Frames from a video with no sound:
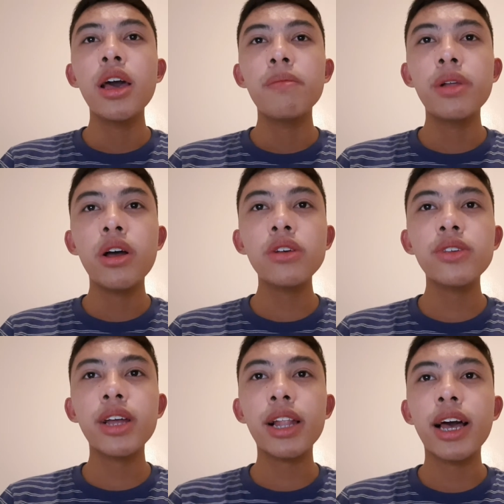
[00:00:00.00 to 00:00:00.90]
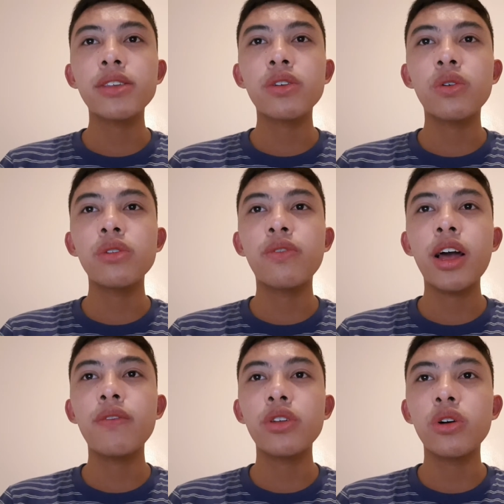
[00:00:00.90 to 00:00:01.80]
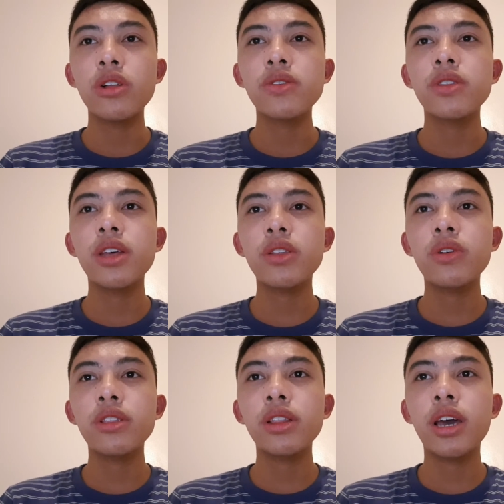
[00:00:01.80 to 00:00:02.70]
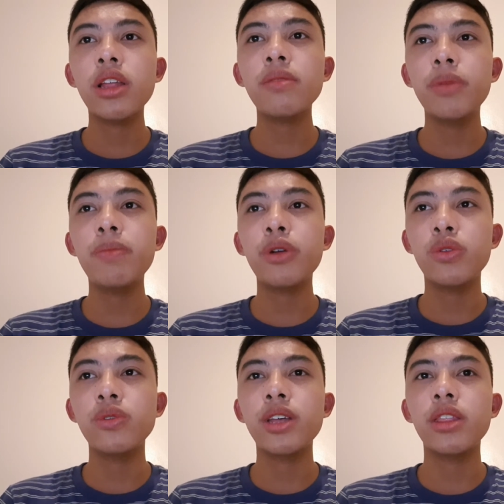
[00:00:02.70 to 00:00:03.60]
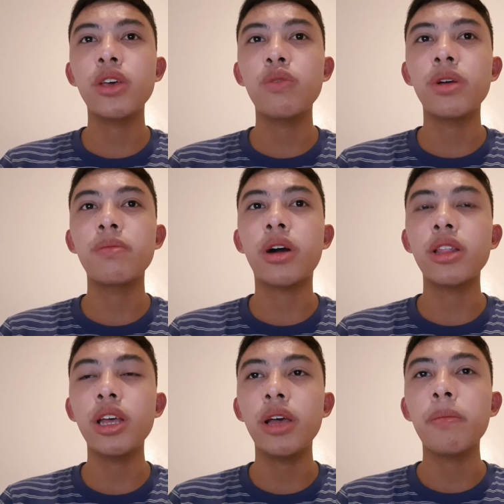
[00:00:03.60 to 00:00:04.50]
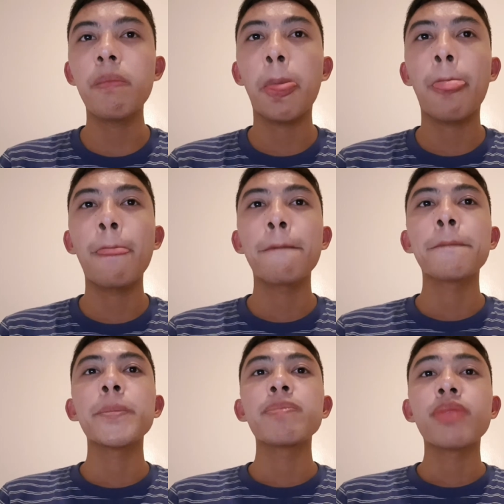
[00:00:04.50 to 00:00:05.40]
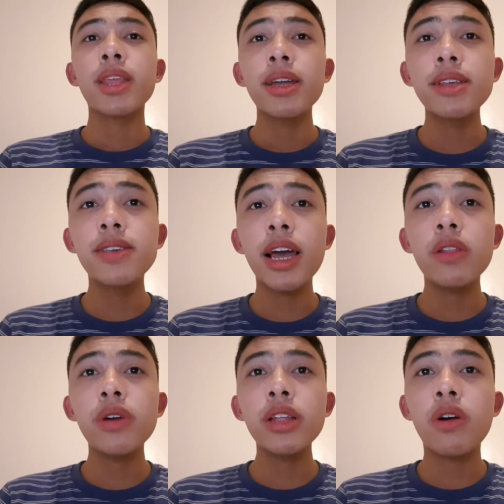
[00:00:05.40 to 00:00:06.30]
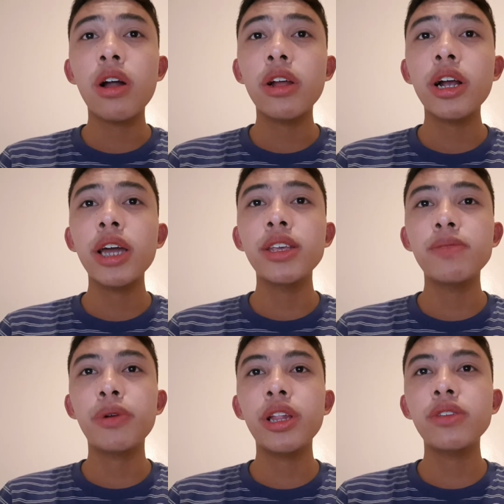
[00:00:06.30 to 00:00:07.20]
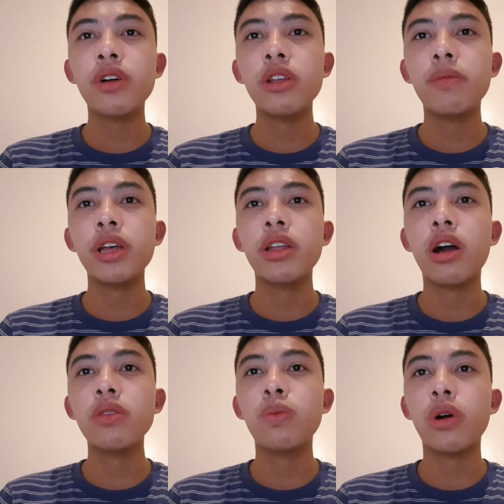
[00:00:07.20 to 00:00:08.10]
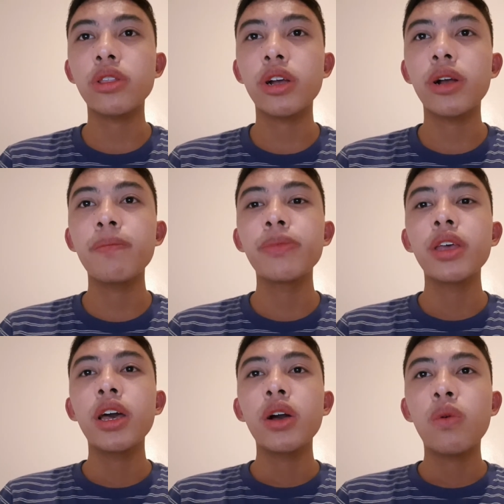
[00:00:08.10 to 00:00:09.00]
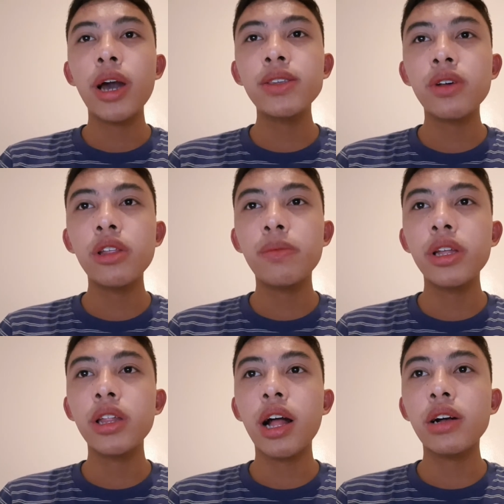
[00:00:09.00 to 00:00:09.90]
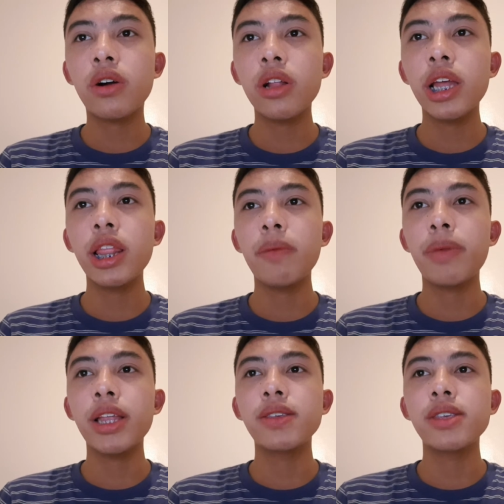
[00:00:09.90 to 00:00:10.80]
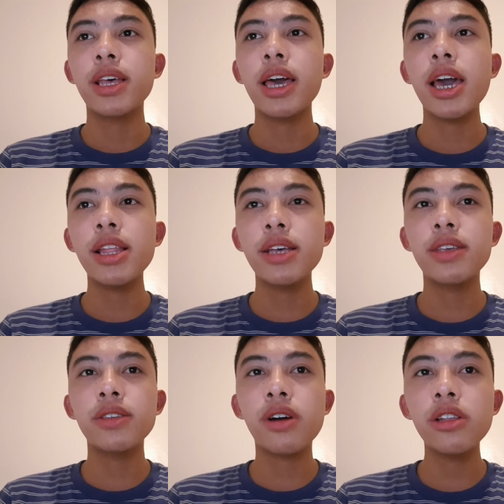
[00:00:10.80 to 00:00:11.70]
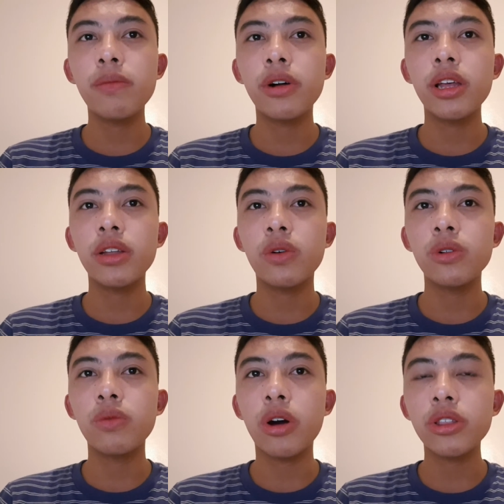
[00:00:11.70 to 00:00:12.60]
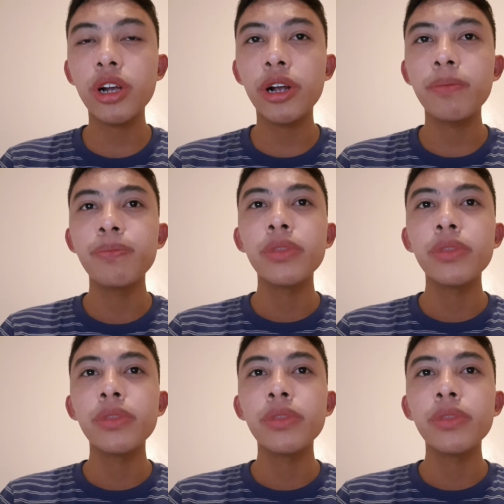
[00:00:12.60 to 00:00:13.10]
belongs to the class called flavonols that cannot be produced in the human body. It is yellow in color and is poorly soluble in hot water, quite soluble in alcohol and lipids, and is insoluble in cold water.